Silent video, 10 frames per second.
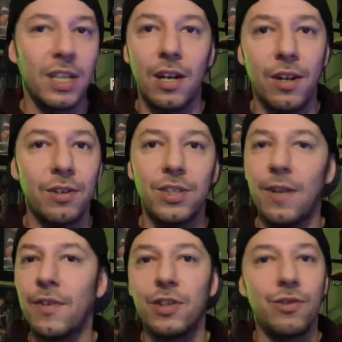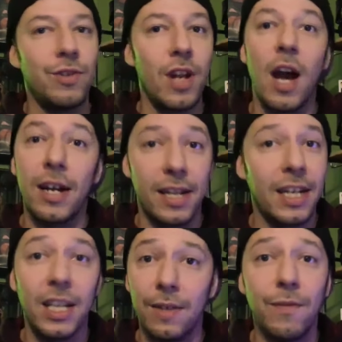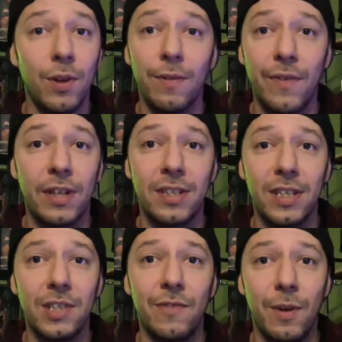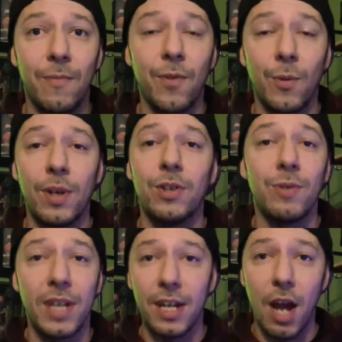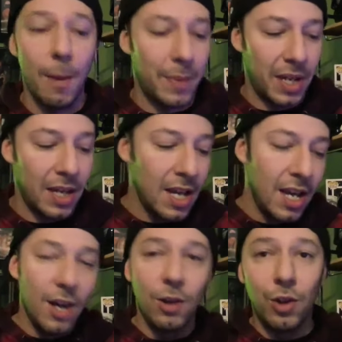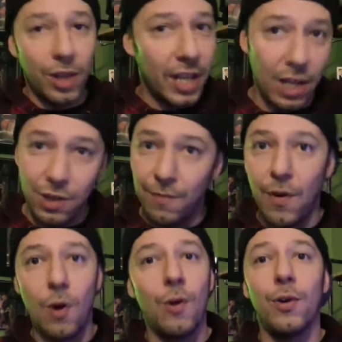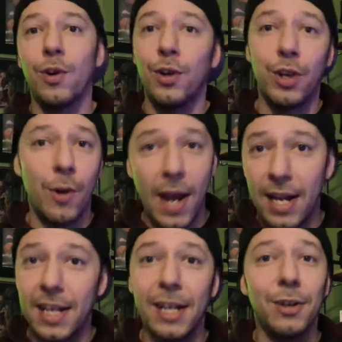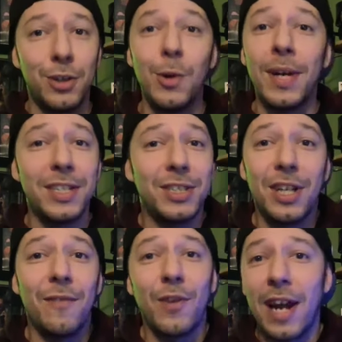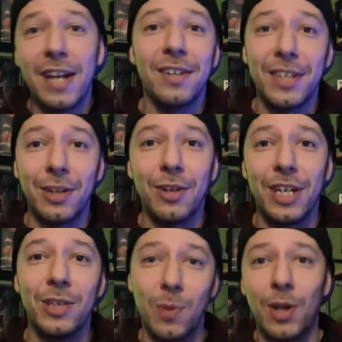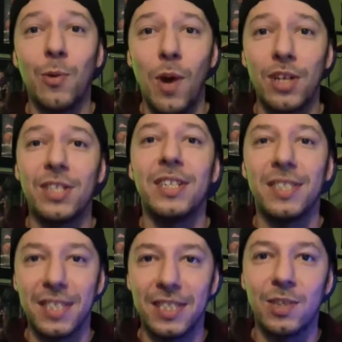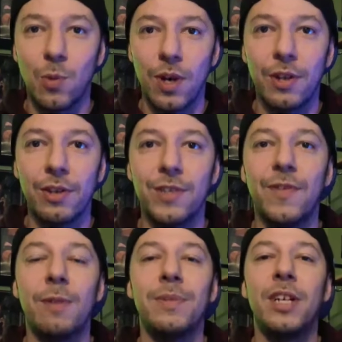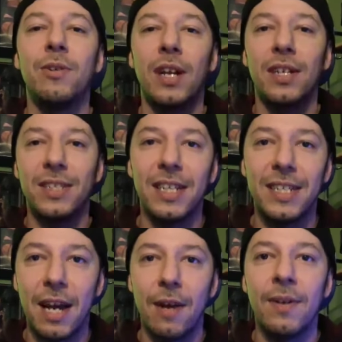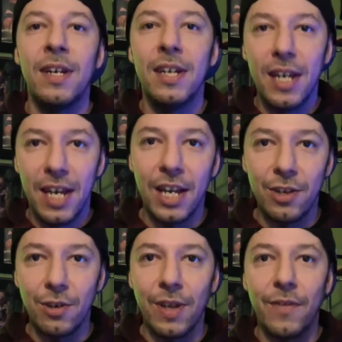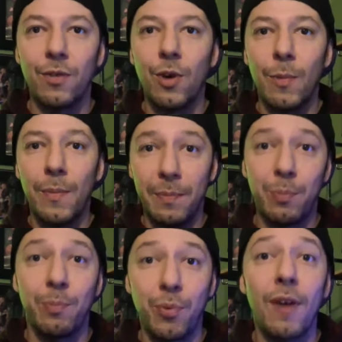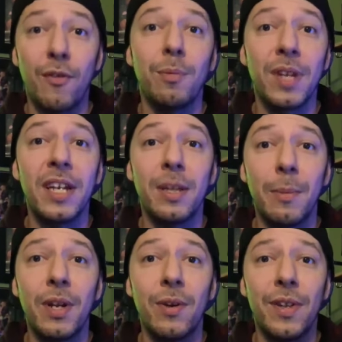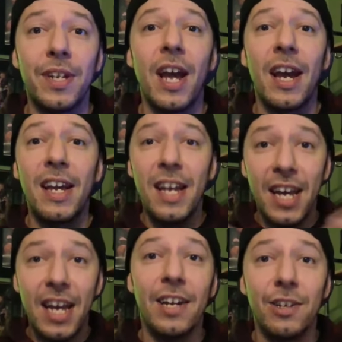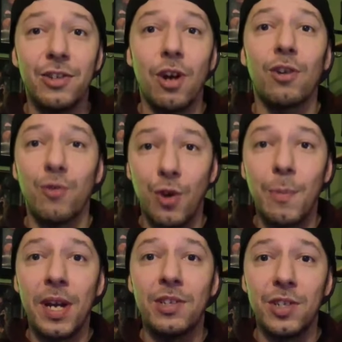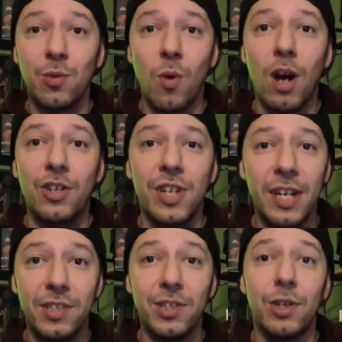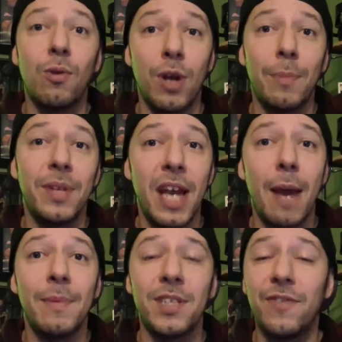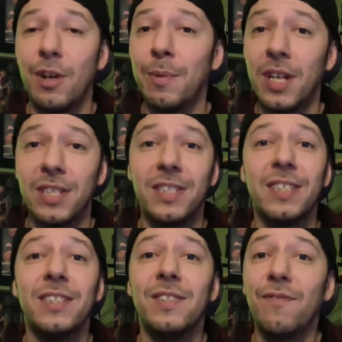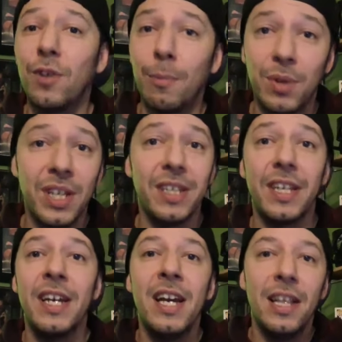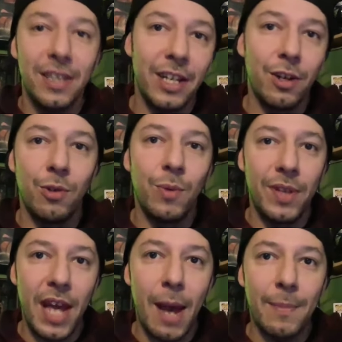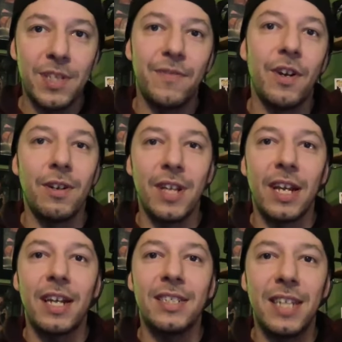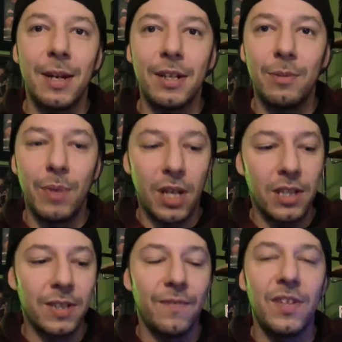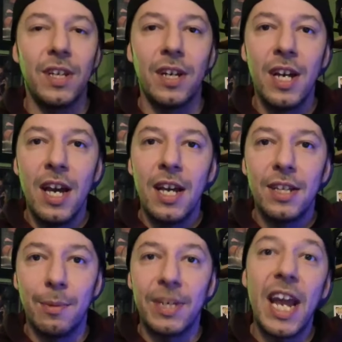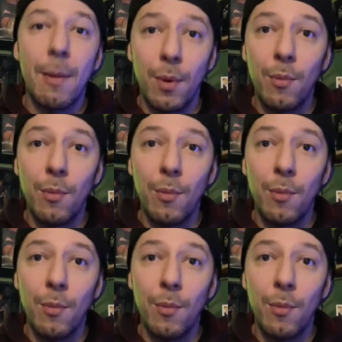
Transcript: on other stuff because you're not going to get the full effect of this film for real. You cannot be looking at your phone or, you know, editing or doing stuff or handling your kids while you're watching this. This is of those films that you got to sit down in your living room preferably in the middle of the night in a dark room and just watch it and soak up the atmosphere because it is completely littered with atmosphere and like i said because of the the camera